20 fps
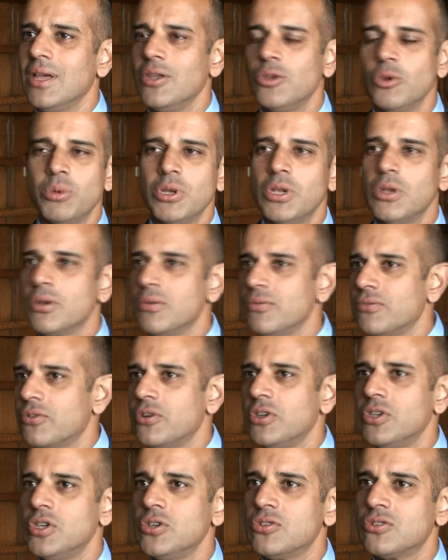And you'll be looking for a
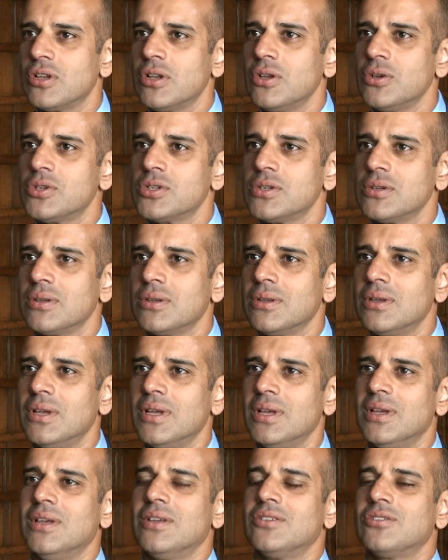new solution.
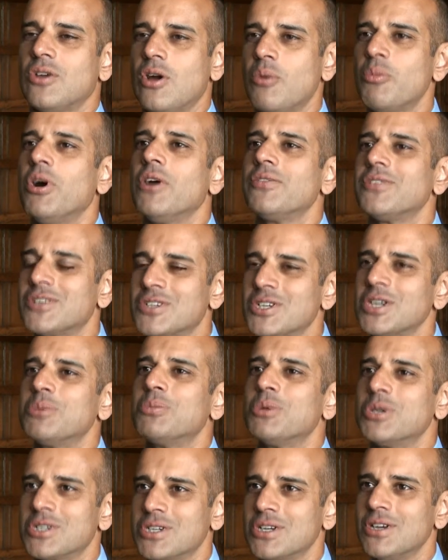So I'm after cheap
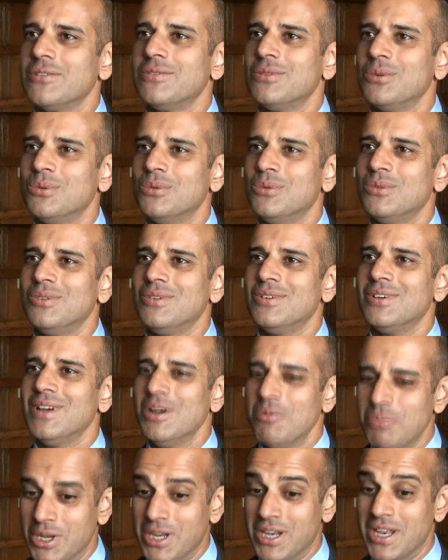and cheerful,
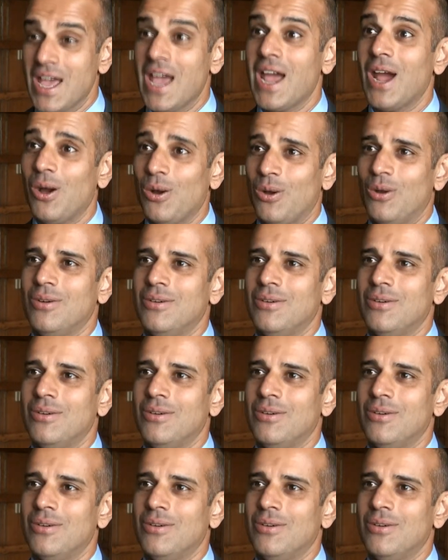but now.